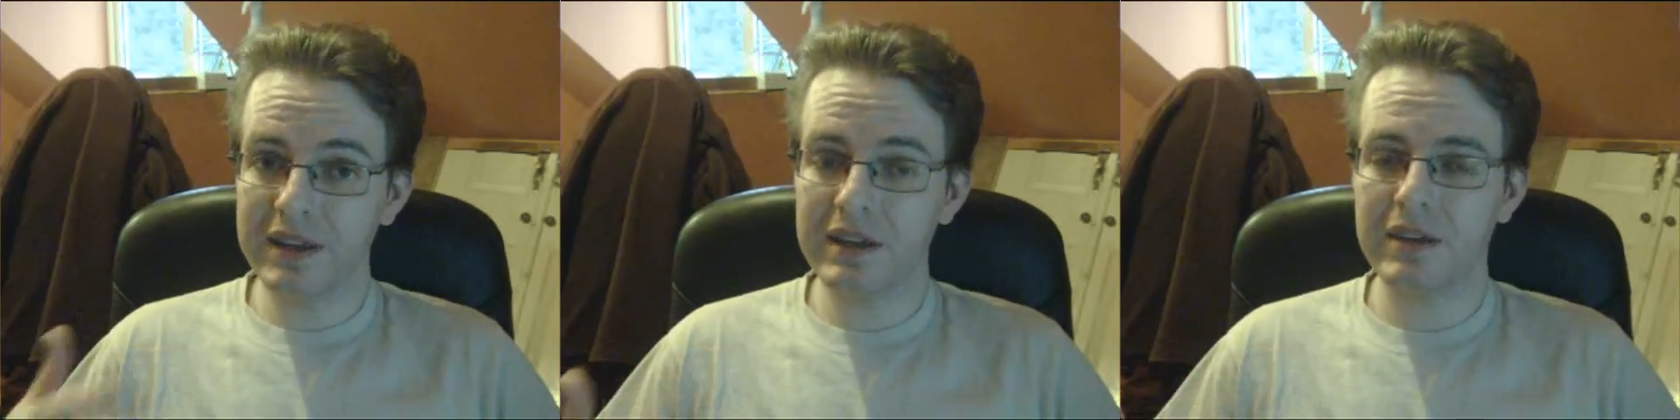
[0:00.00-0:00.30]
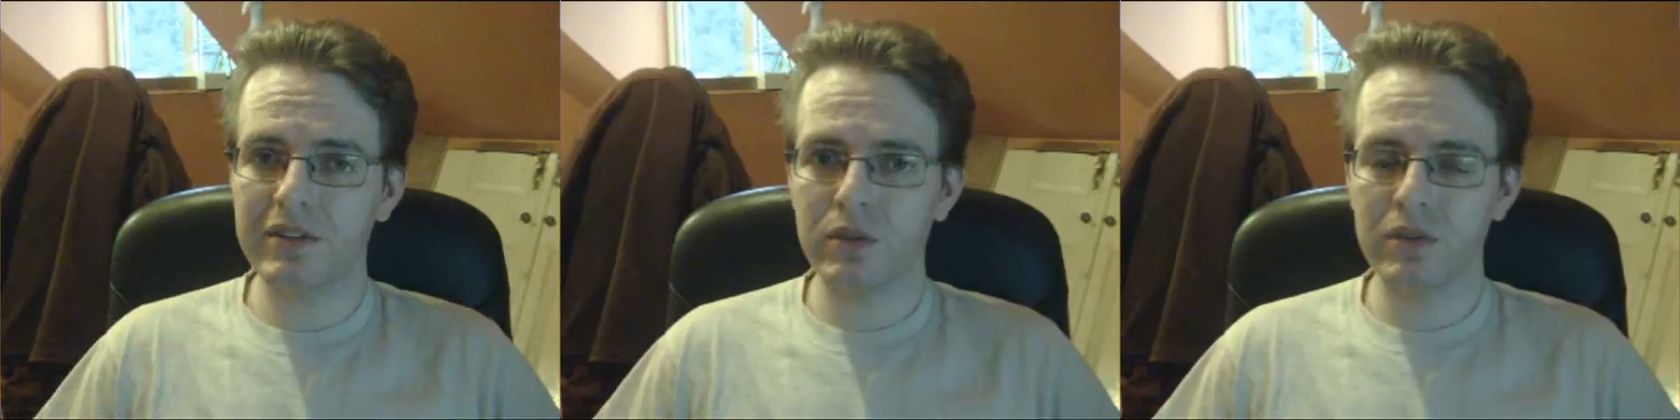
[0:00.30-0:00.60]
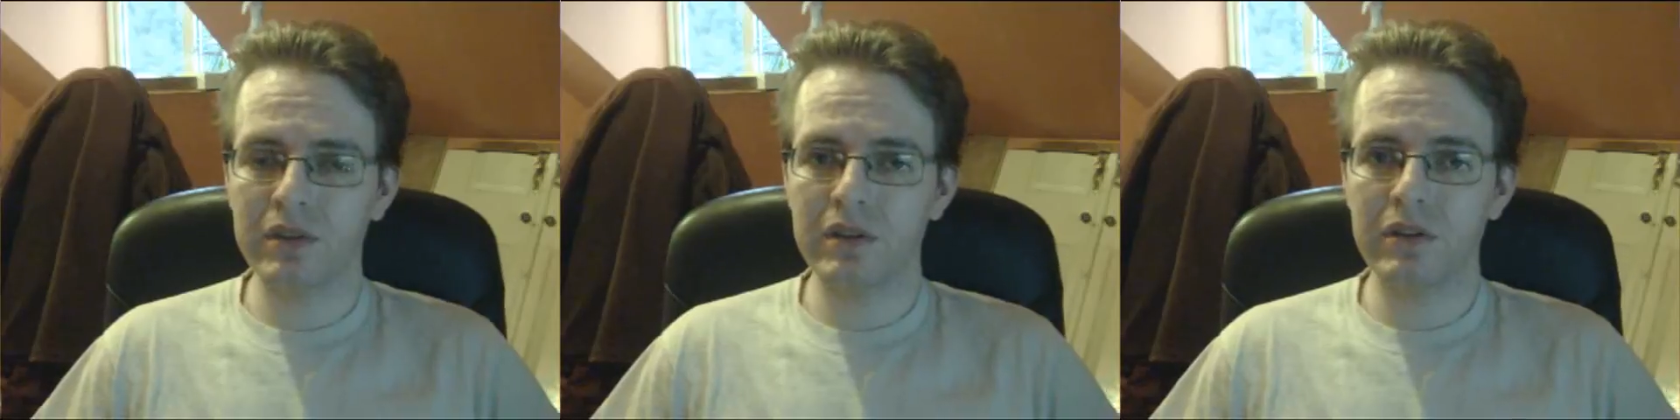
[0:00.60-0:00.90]

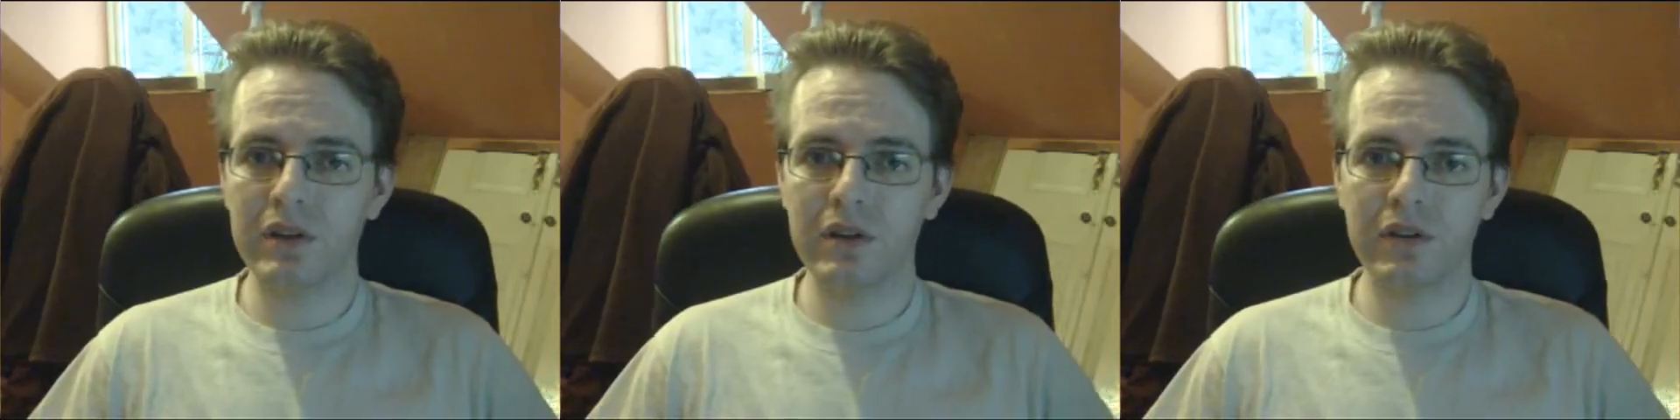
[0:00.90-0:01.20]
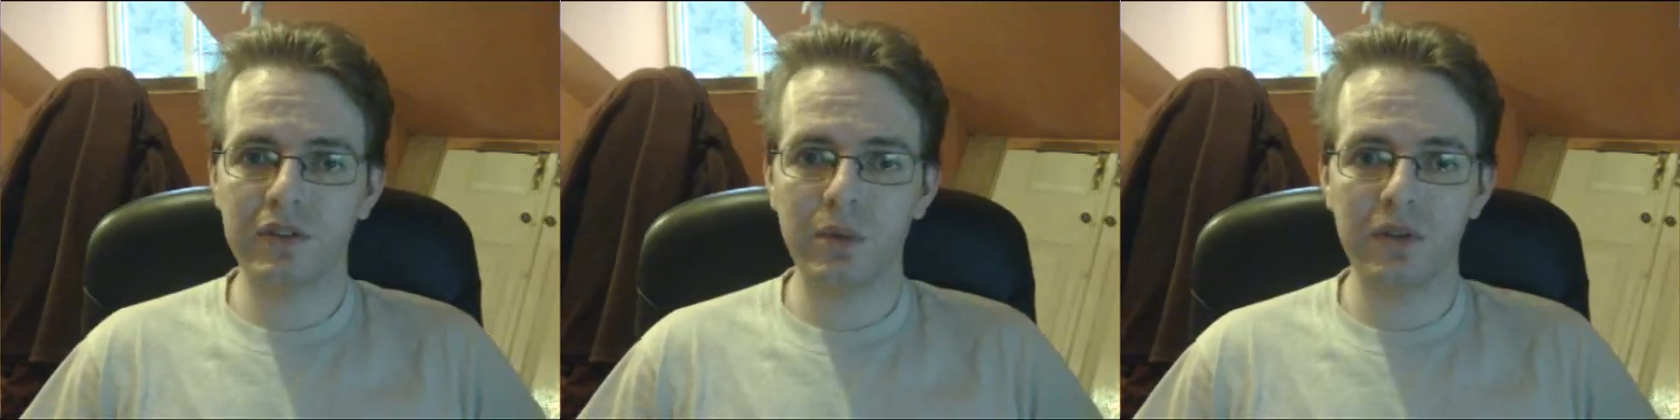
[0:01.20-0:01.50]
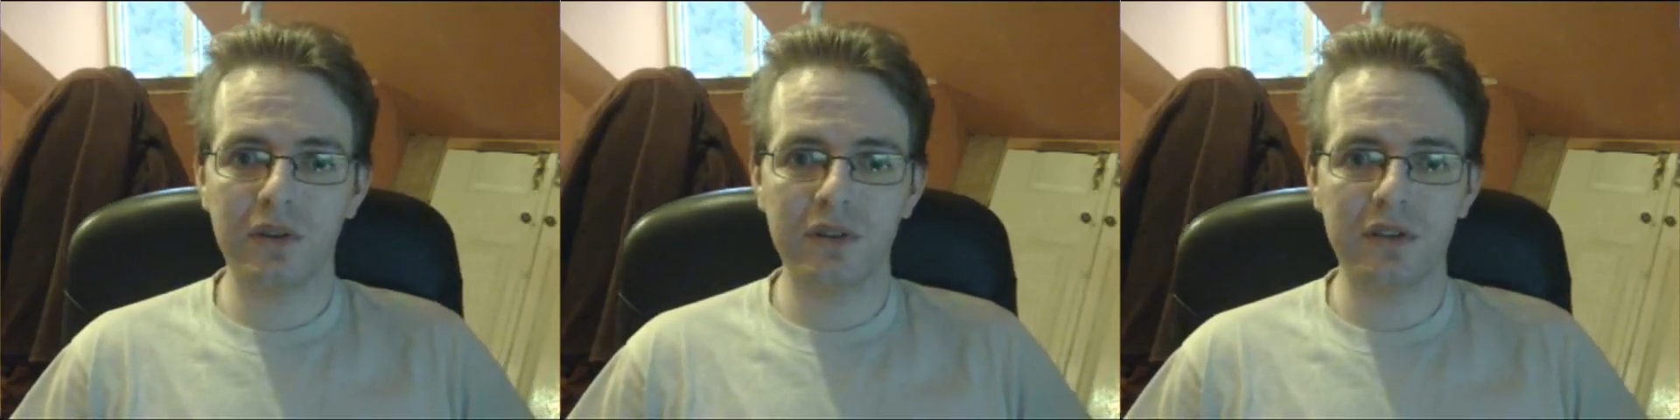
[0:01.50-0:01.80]
delays on the
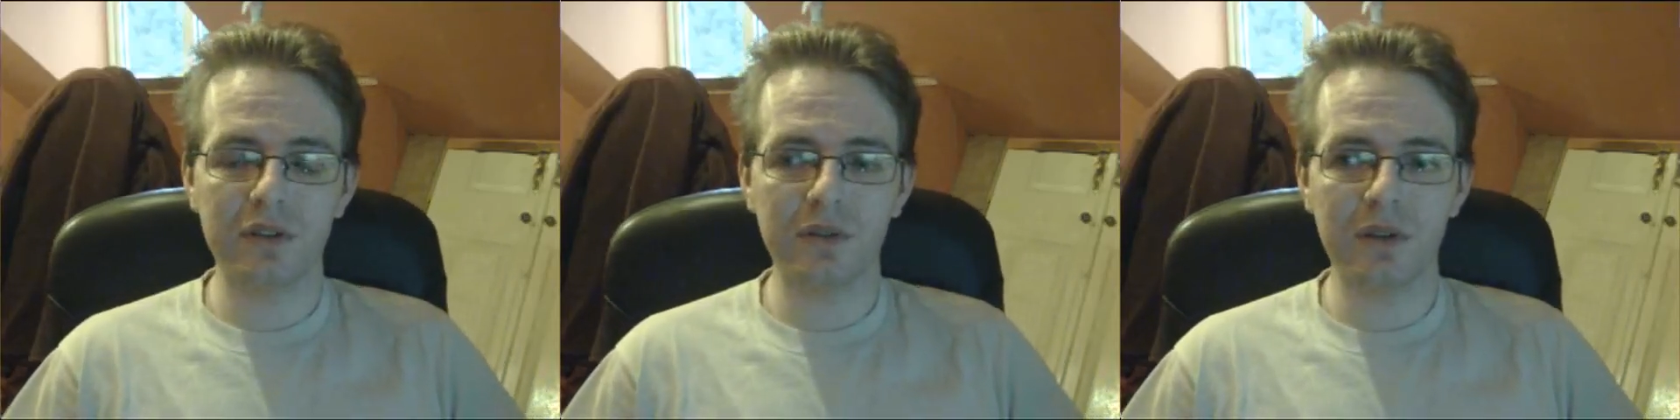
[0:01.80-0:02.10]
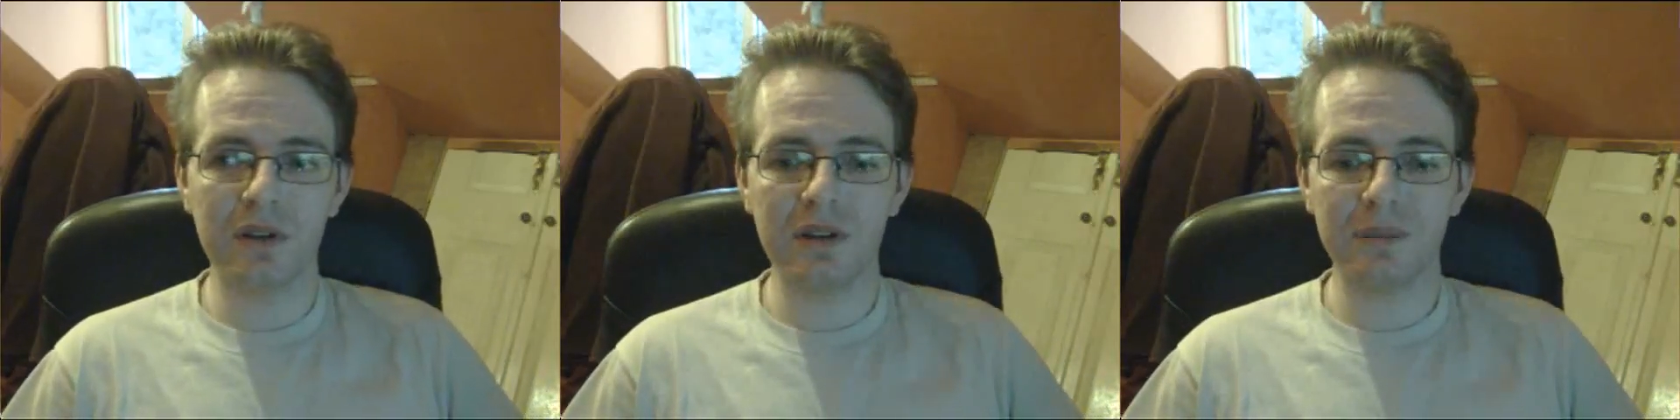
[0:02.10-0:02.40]
last one that I did,